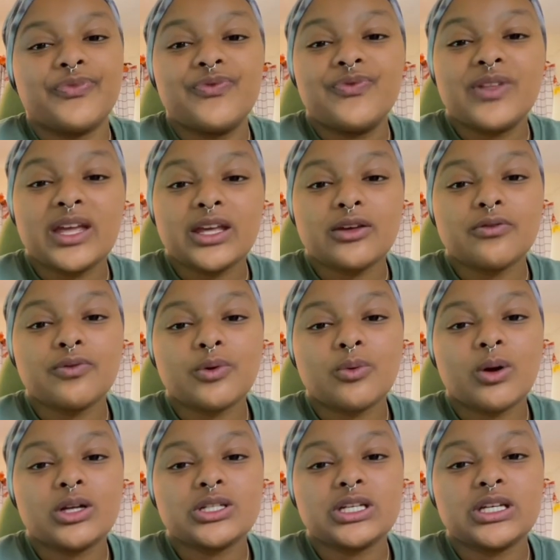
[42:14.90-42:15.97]
Thank you for
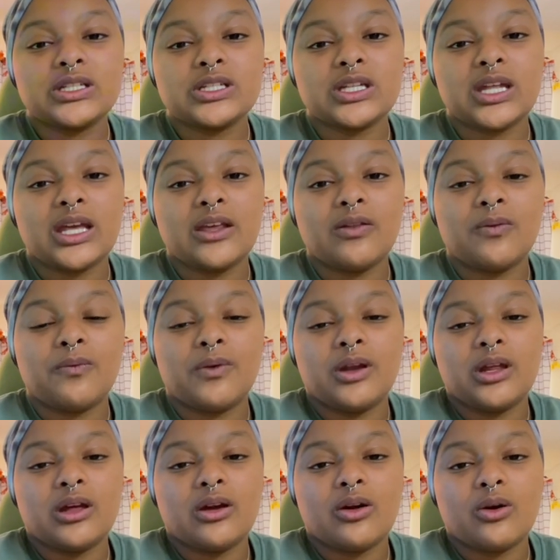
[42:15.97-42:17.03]
watching today's
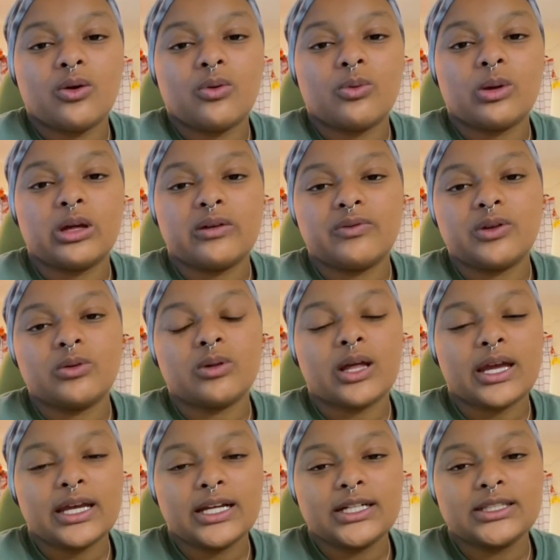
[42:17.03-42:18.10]
video. If you
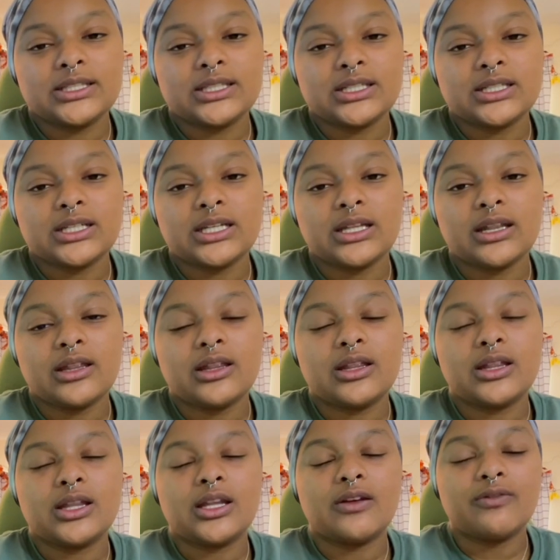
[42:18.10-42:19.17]

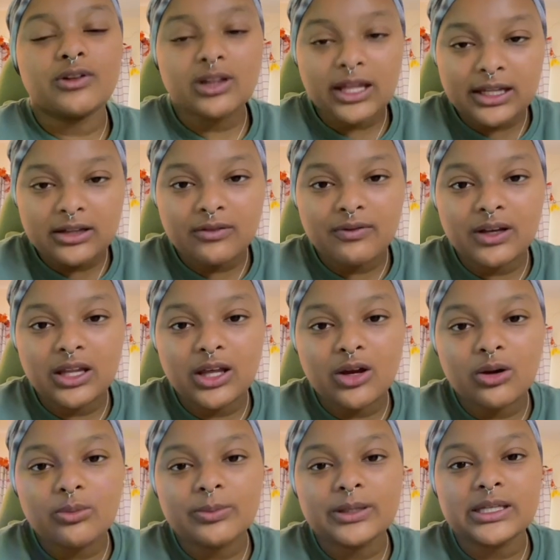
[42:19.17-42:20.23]
liked the
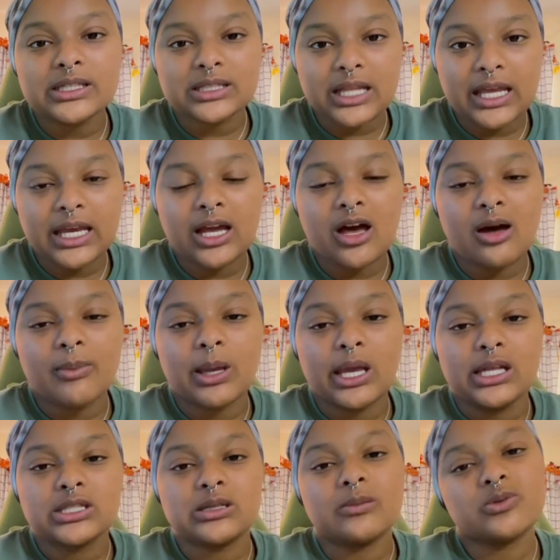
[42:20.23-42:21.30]
video, please like, comment,
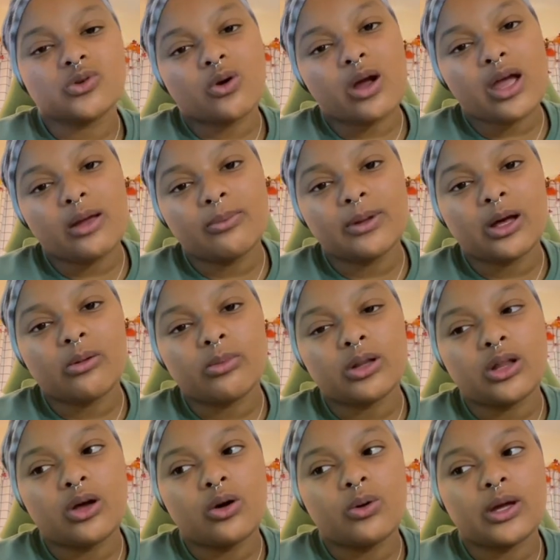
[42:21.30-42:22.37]
and subscribe down
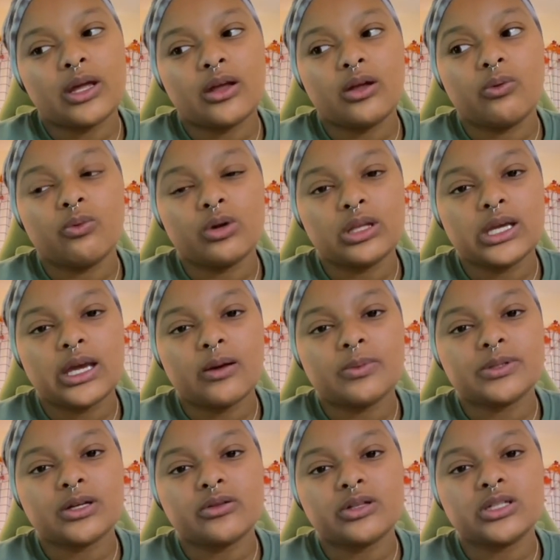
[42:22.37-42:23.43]
below. It really helps
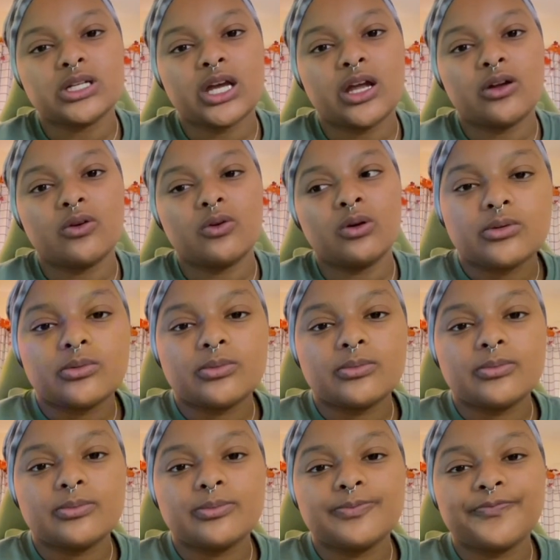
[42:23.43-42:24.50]
out the channel.
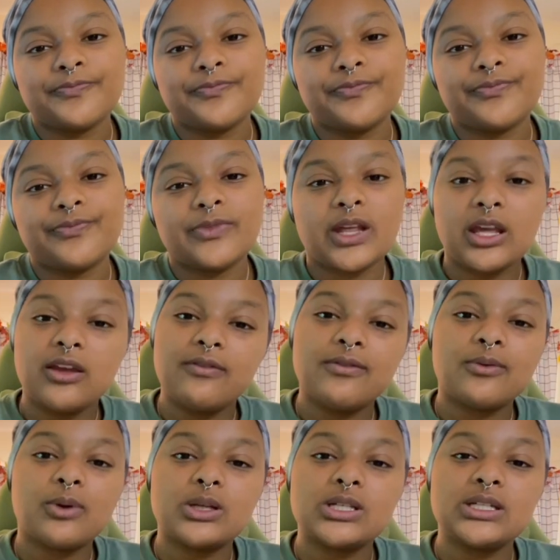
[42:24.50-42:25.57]
Thank you for
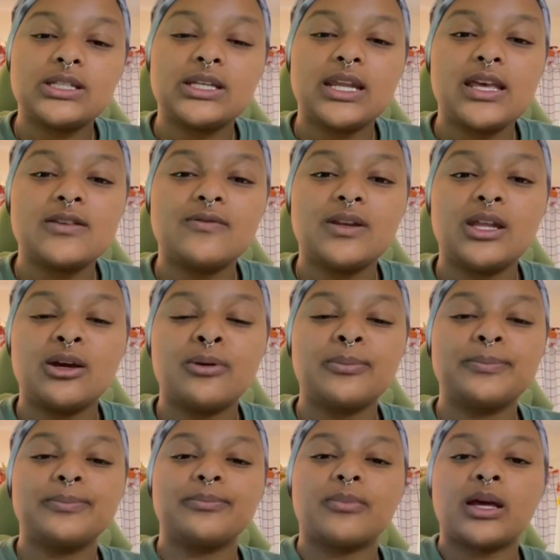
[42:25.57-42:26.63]
watching today's video.
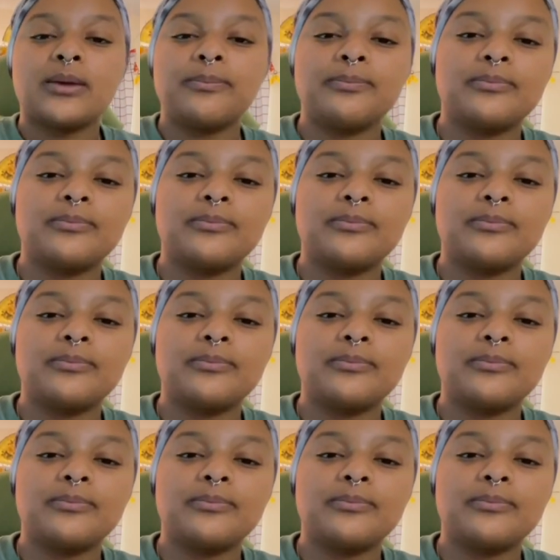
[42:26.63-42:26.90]
Bye.